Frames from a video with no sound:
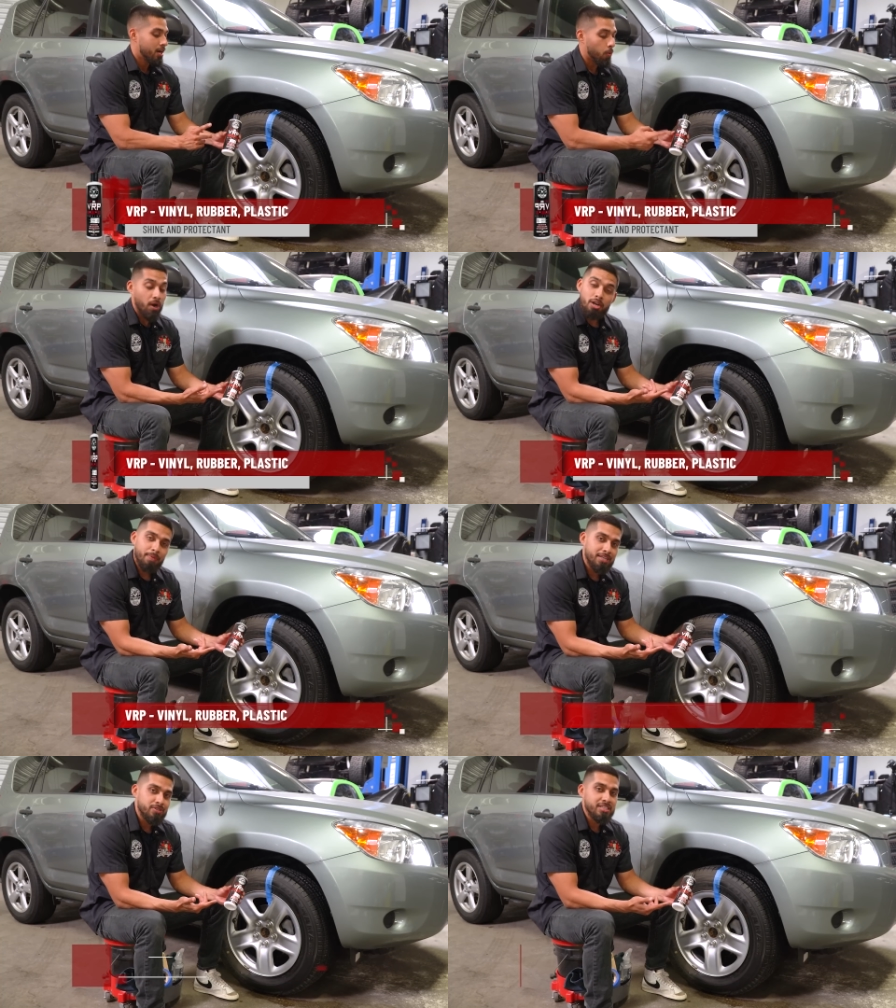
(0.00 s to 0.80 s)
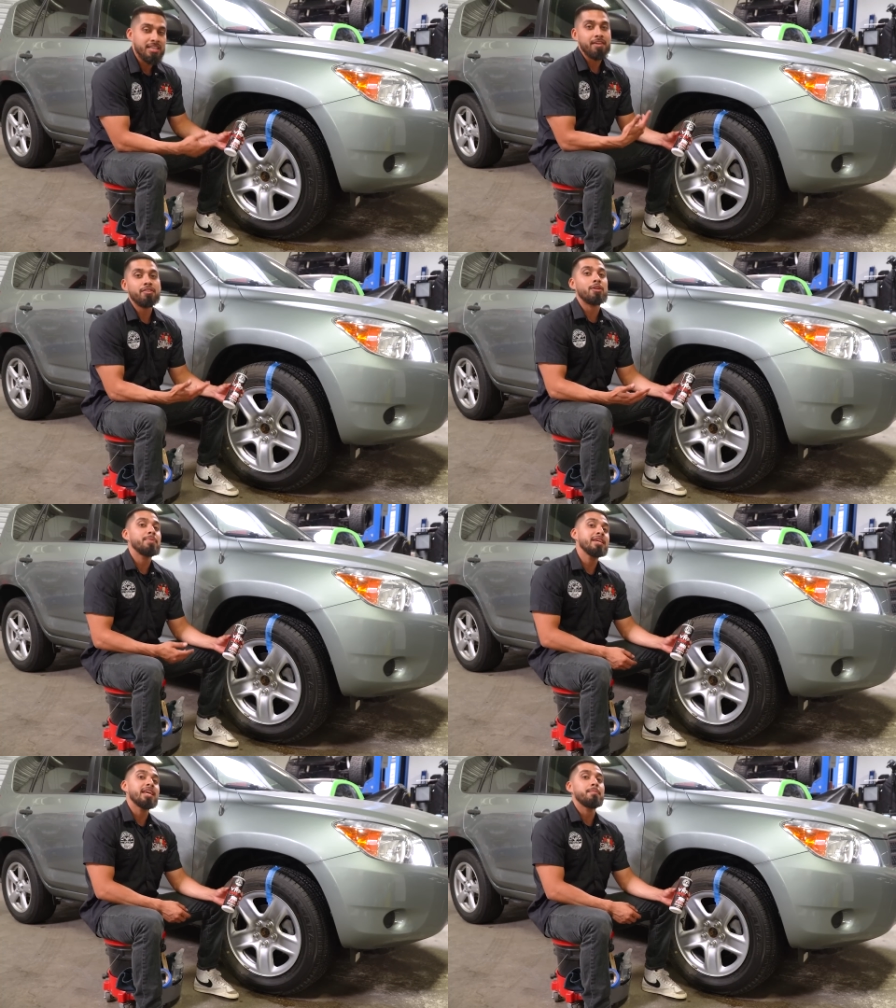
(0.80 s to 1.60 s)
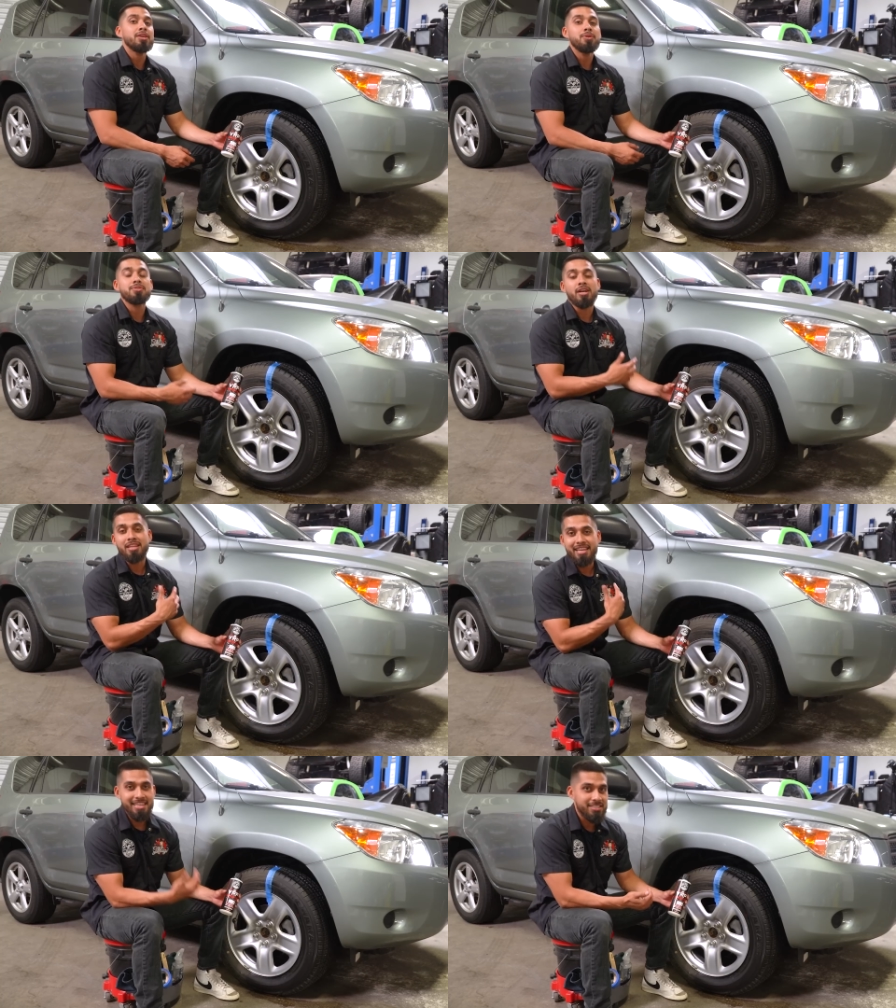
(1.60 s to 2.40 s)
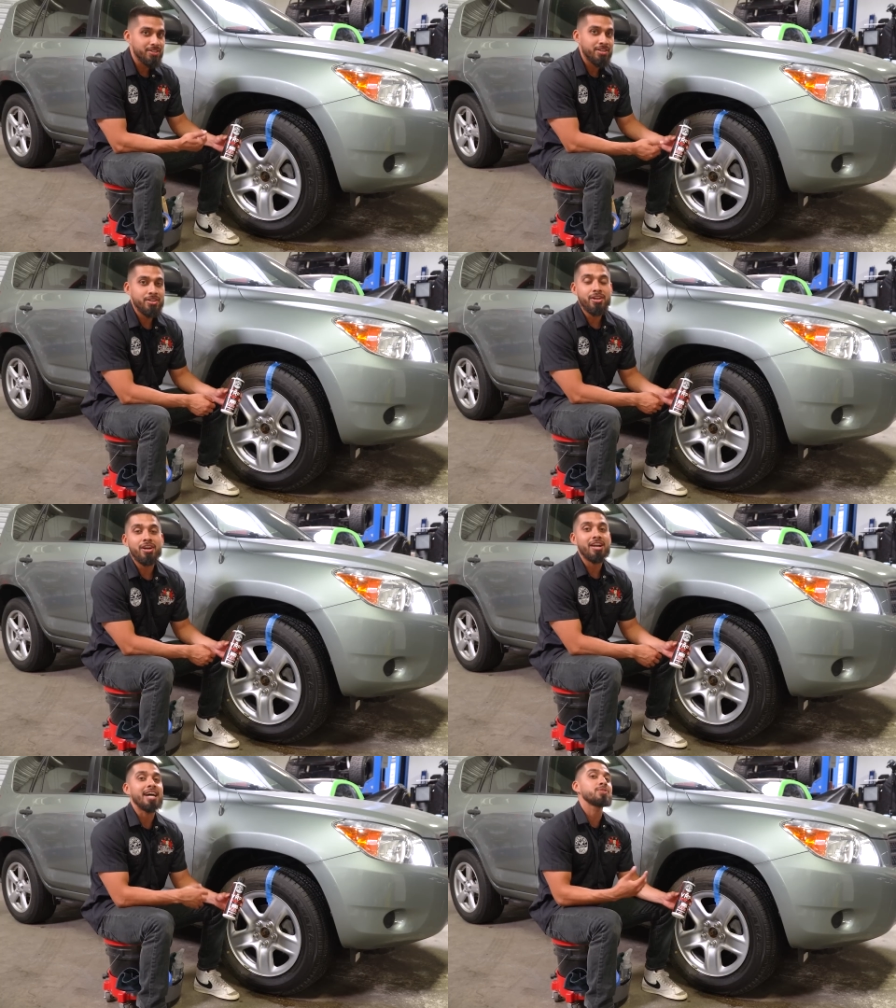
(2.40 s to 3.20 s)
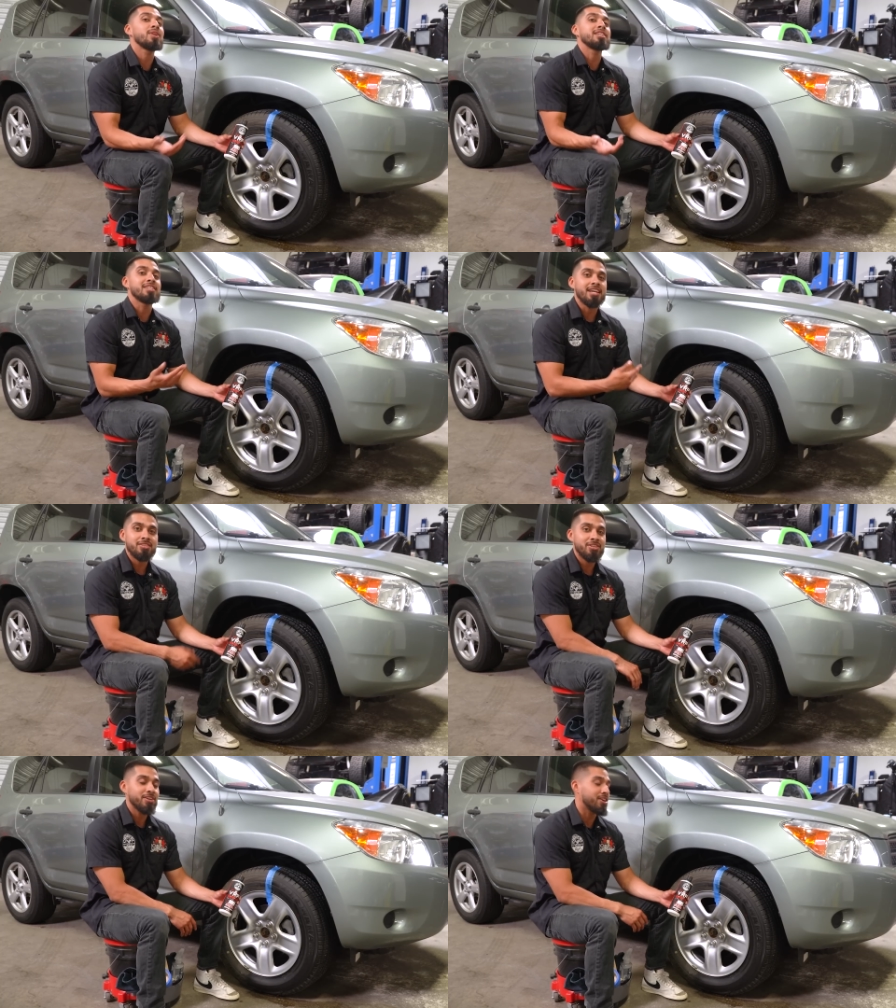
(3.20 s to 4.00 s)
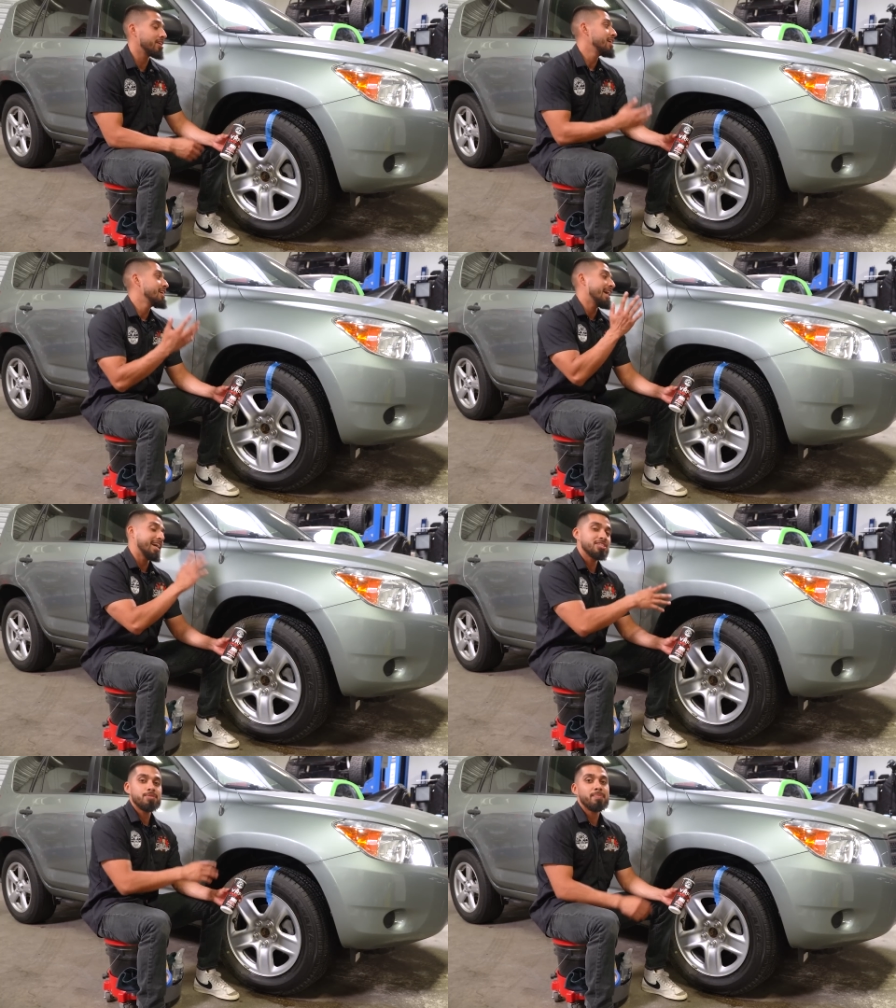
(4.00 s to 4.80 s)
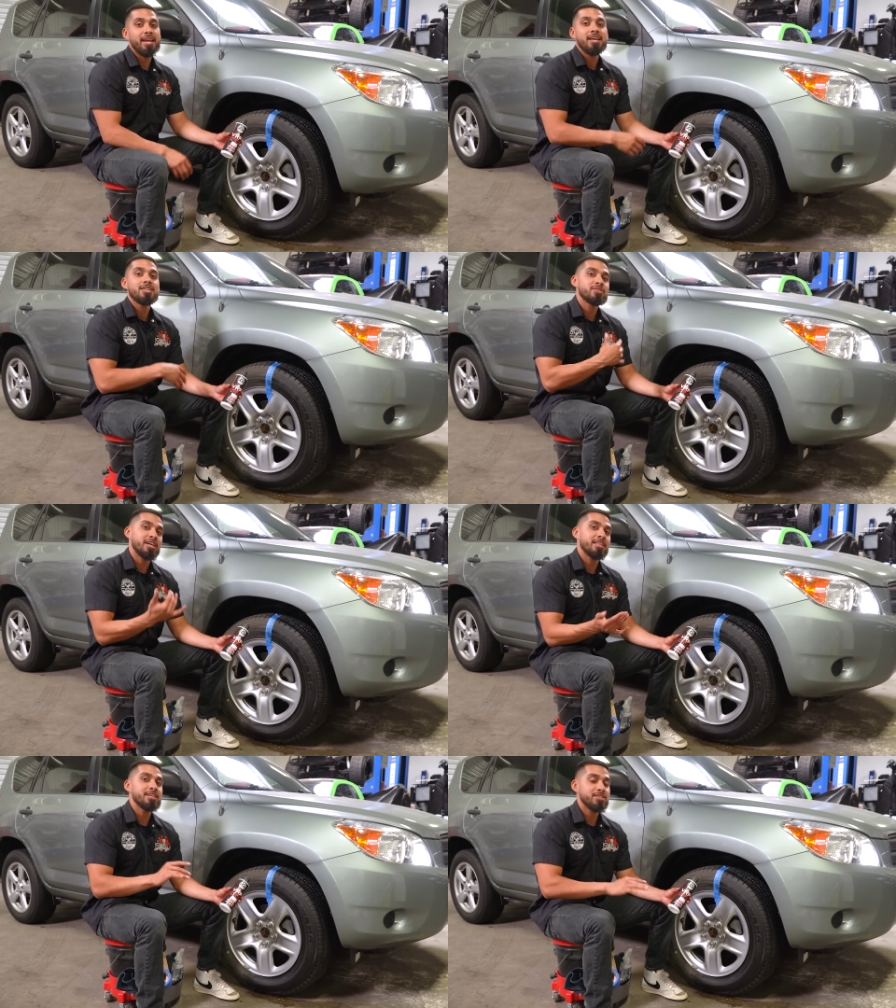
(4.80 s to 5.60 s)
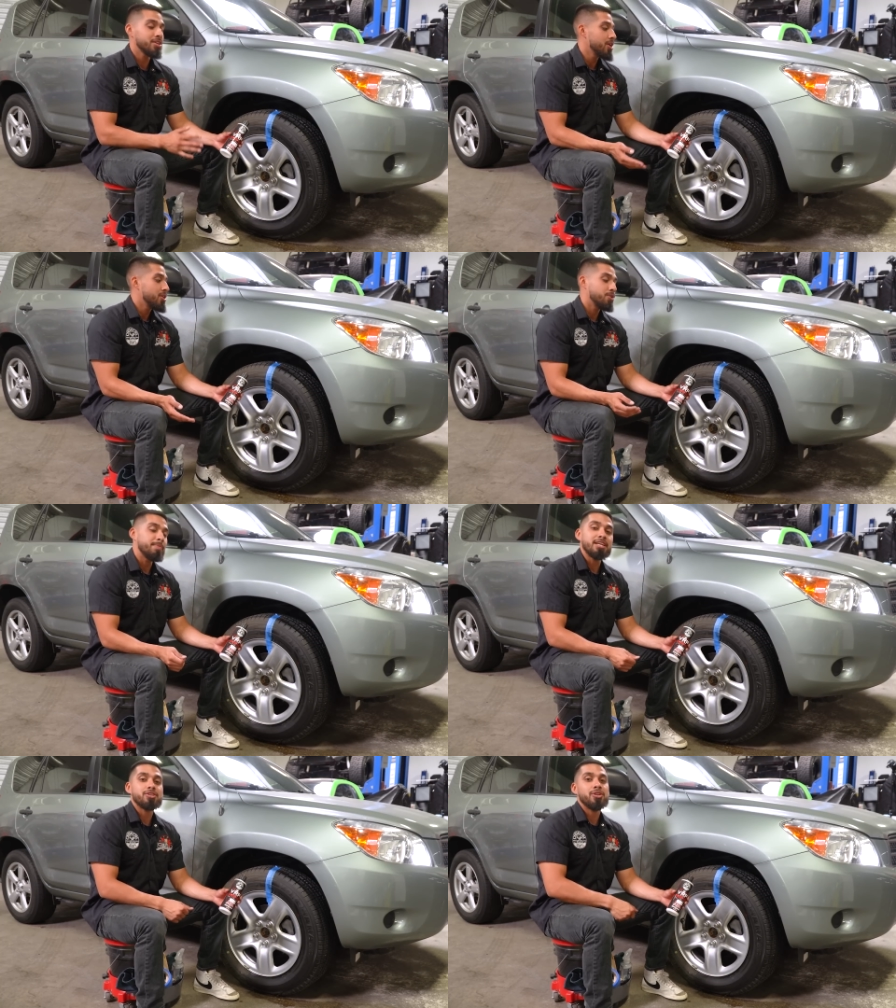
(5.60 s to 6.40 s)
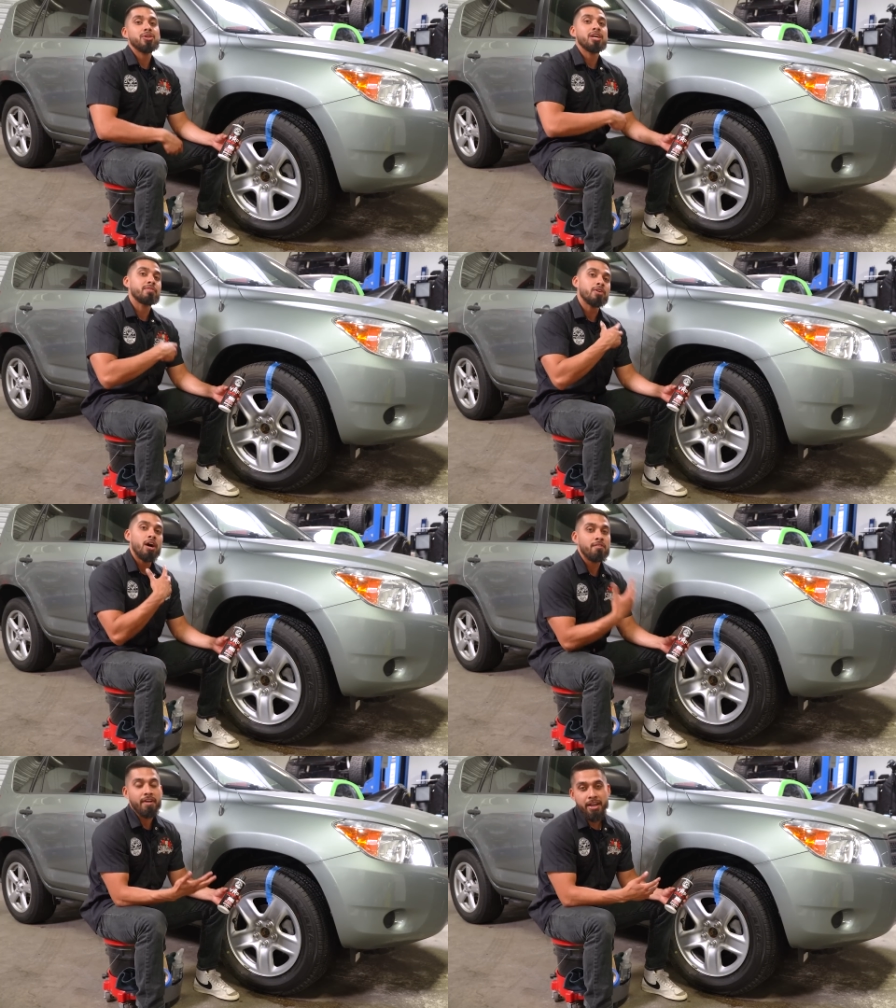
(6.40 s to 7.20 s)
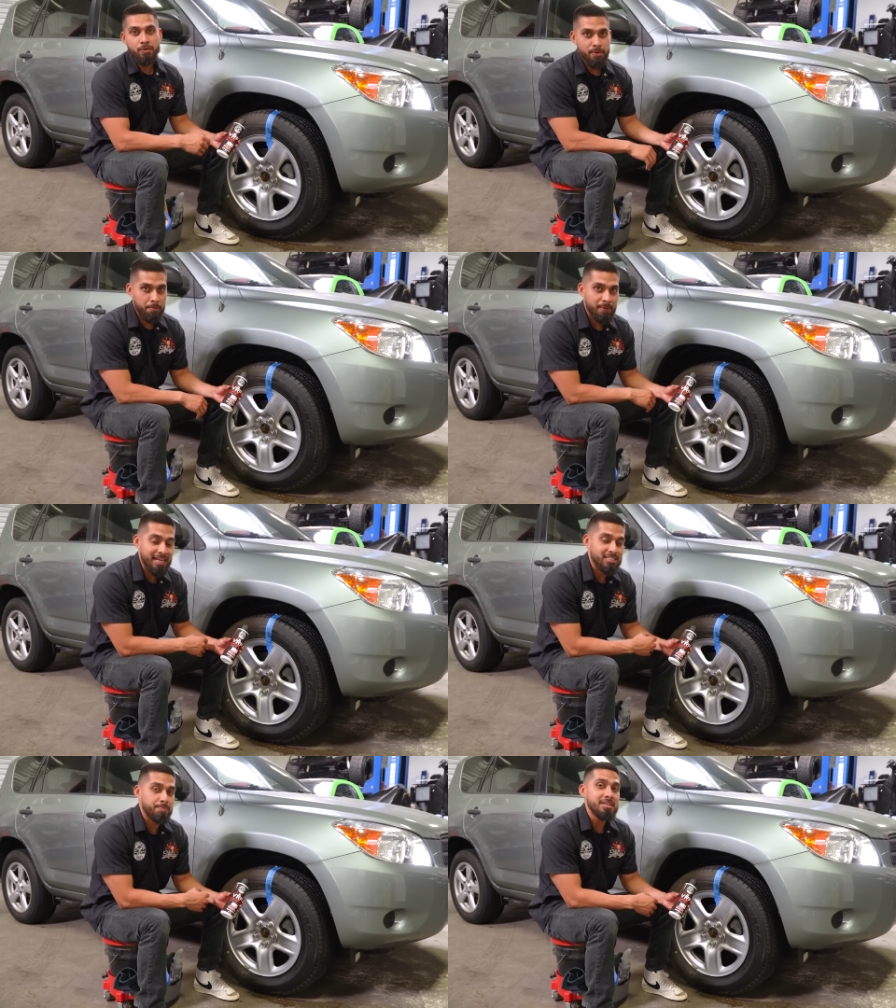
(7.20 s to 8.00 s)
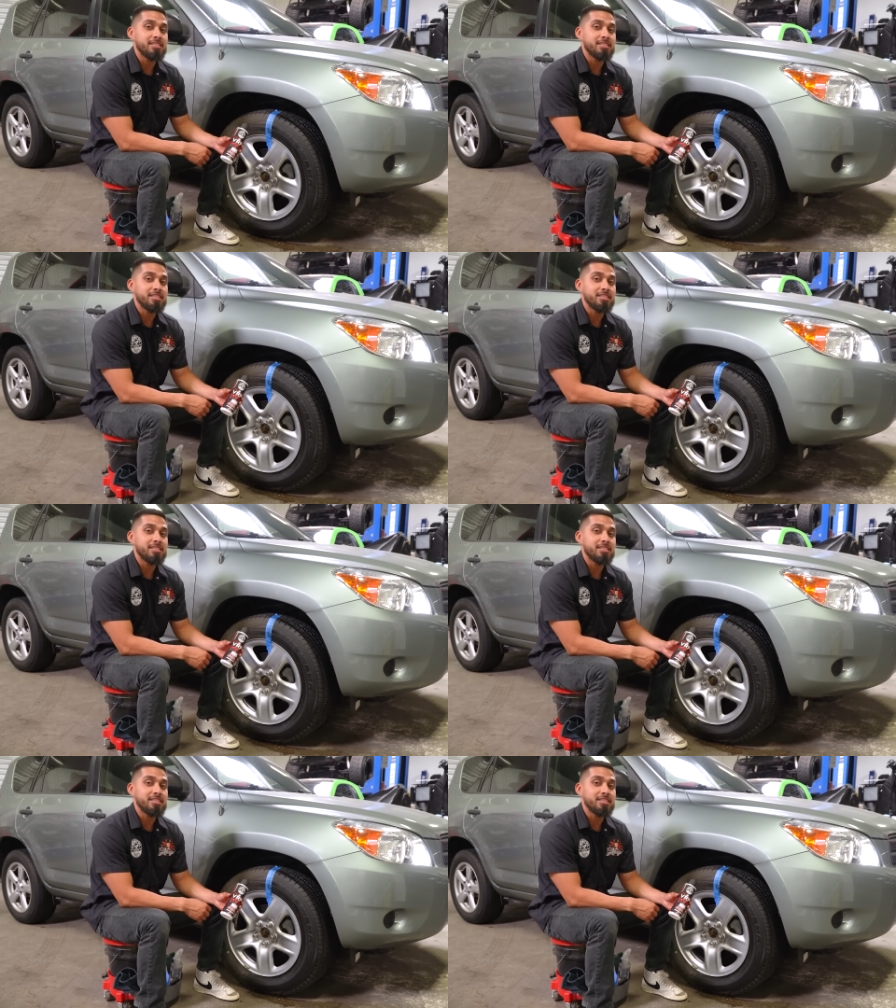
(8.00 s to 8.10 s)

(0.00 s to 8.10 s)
A water-based dressing like VRP can be used on the interior of the car as well as the exterior car, engine bay. So like this, you make sure you cover all vinyl rubber plastic